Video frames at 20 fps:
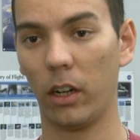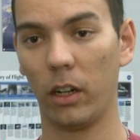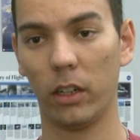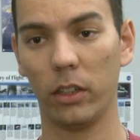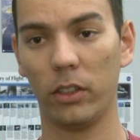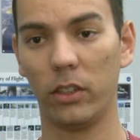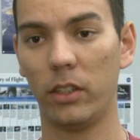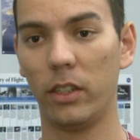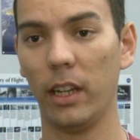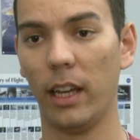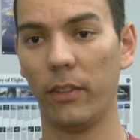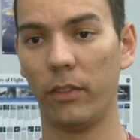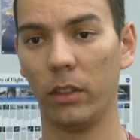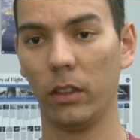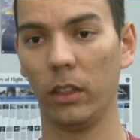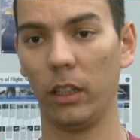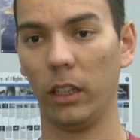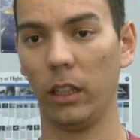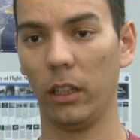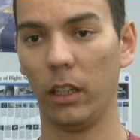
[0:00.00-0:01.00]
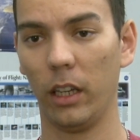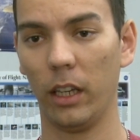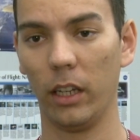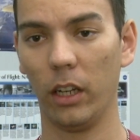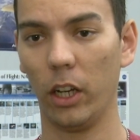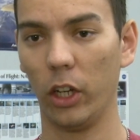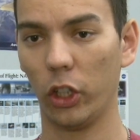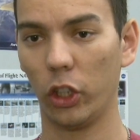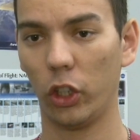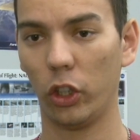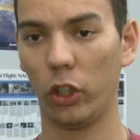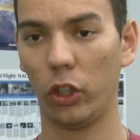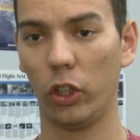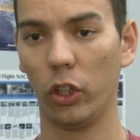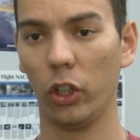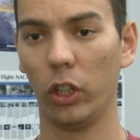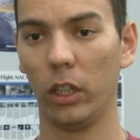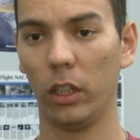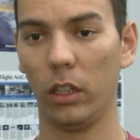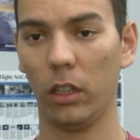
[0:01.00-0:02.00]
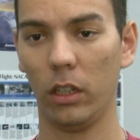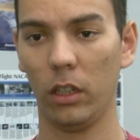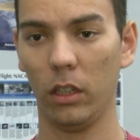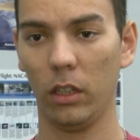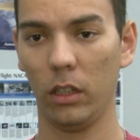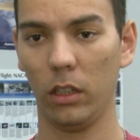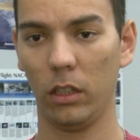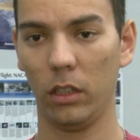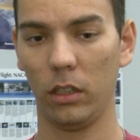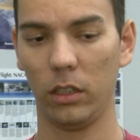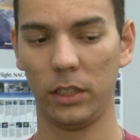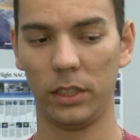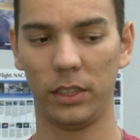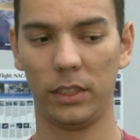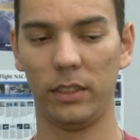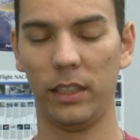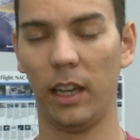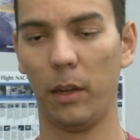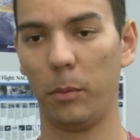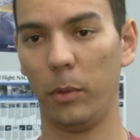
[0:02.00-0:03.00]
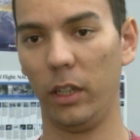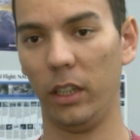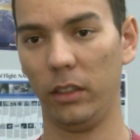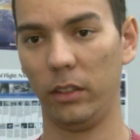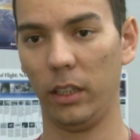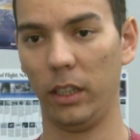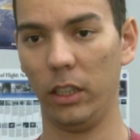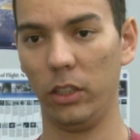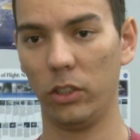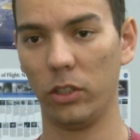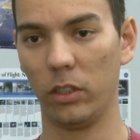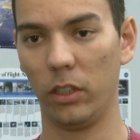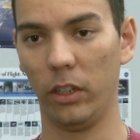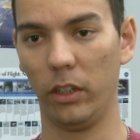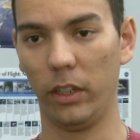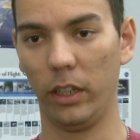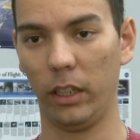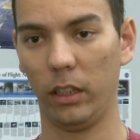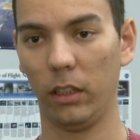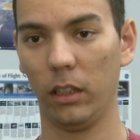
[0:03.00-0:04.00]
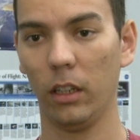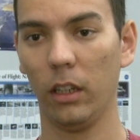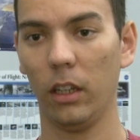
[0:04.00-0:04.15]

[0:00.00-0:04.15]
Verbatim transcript: are definitely a, a good step into engineering.